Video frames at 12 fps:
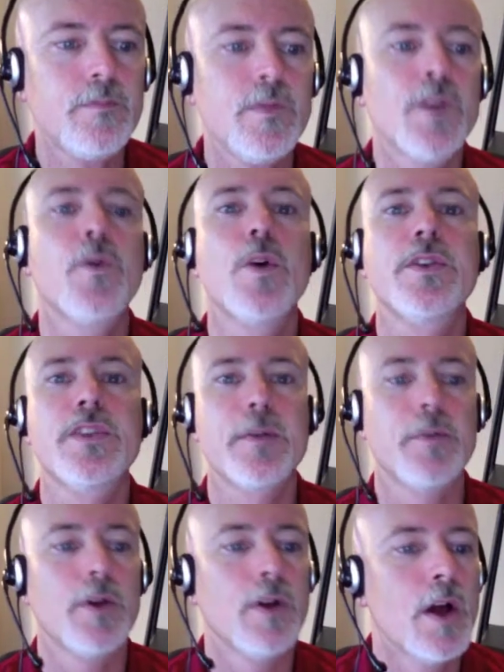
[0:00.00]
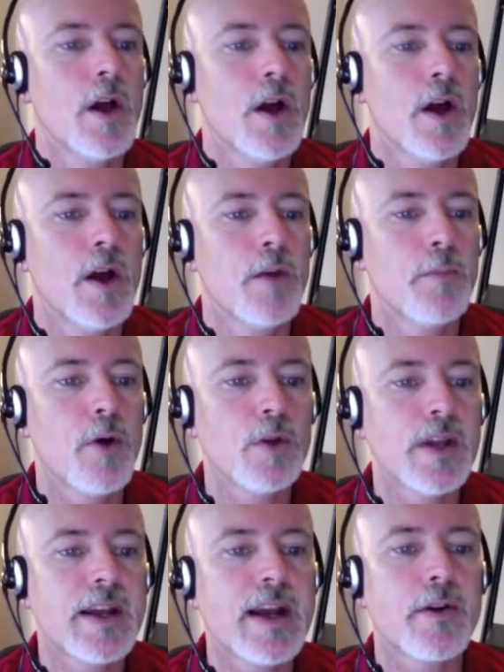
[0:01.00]
For example, Poe
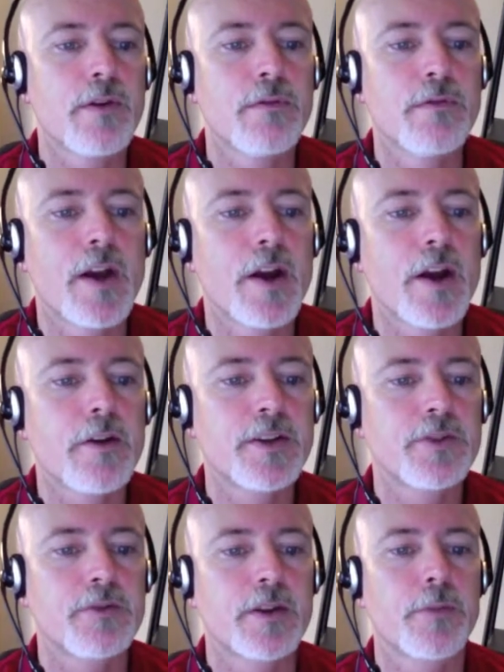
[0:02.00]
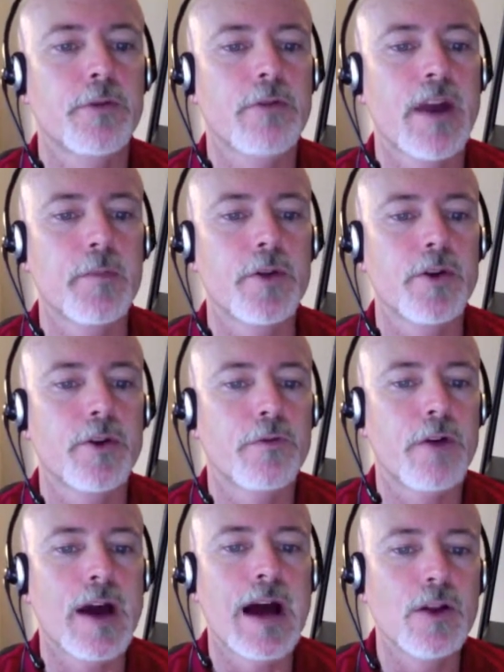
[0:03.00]
laid out a very strict parameter
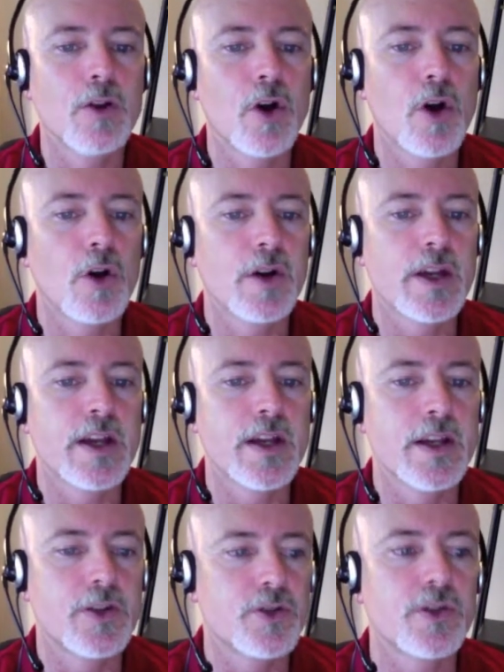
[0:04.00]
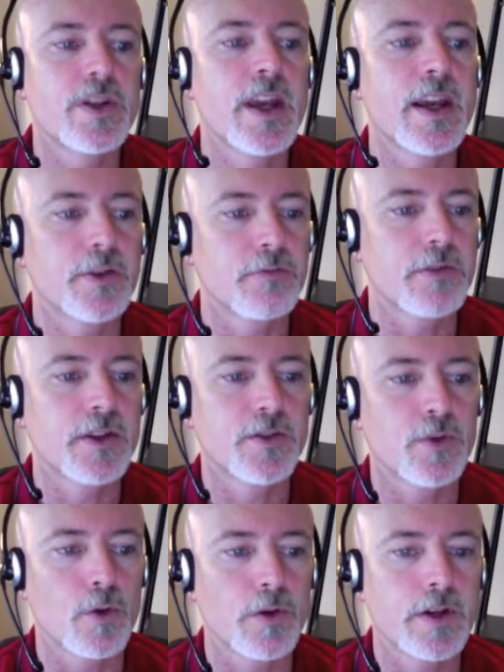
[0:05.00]
for how long it should take to read a
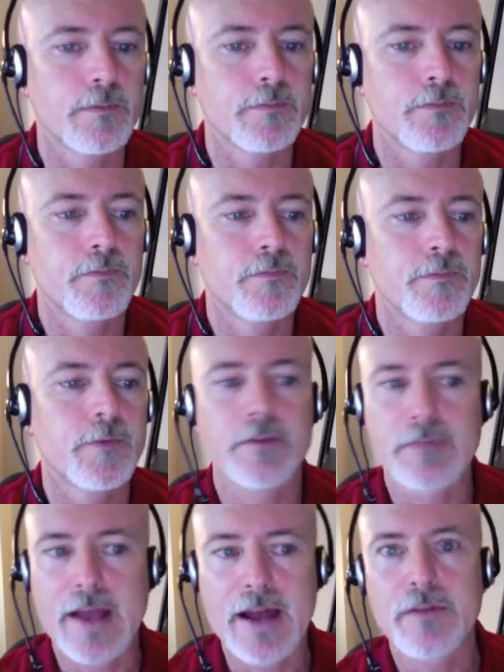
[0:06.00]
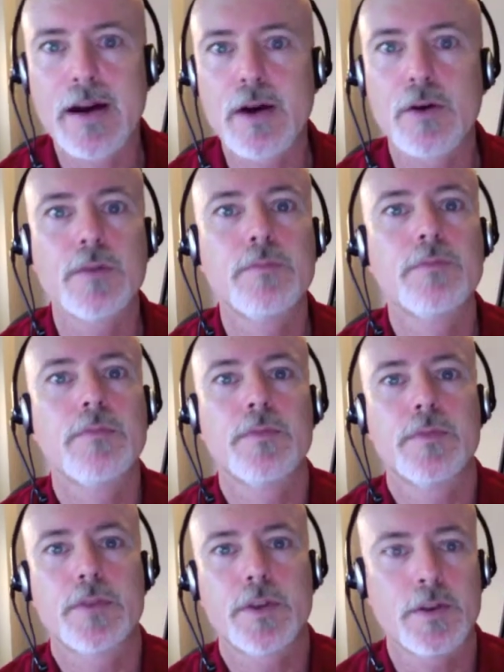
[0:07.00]
story, right? Half hour
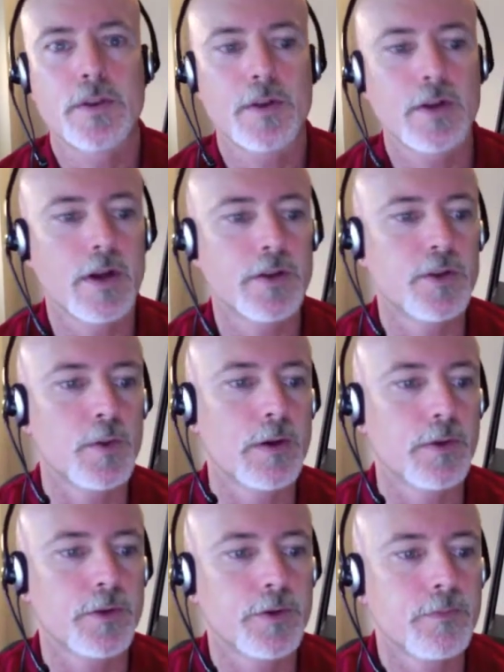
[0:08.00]
to 2 hours.